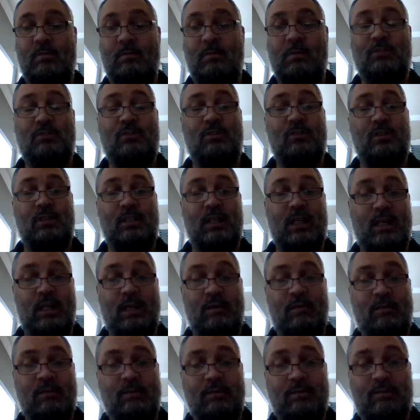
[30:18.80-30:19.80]
Mr.
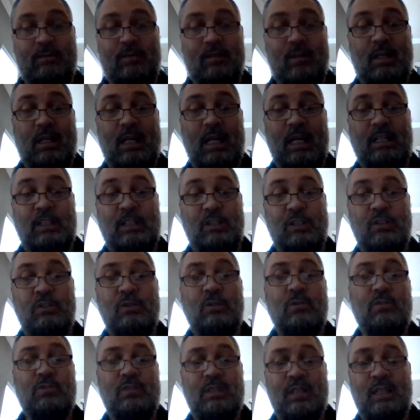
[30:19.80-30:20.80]
D, can
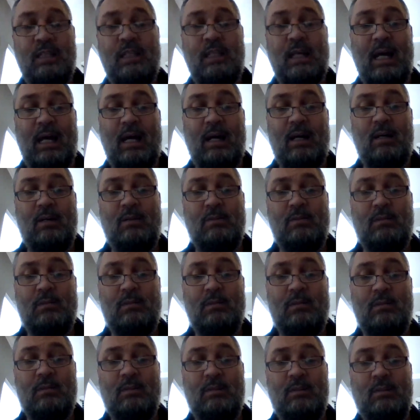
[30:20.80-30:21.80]
you send
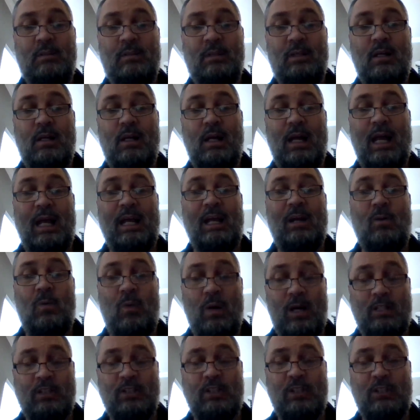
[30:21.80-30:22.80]
out a
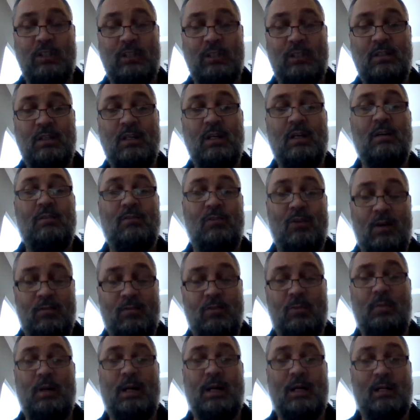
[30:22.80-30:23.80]
question for
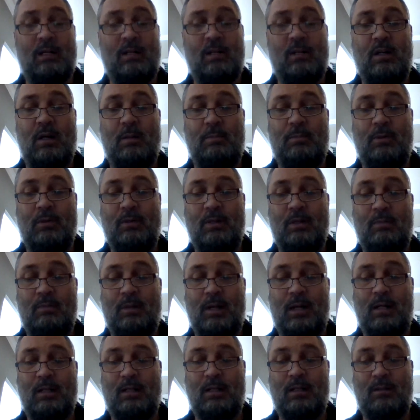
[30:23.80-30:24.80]
everybody to look up on their
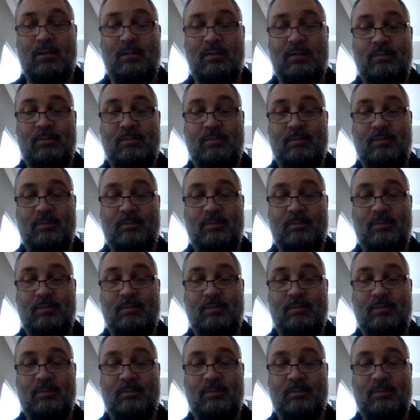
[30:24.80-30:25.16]
binder?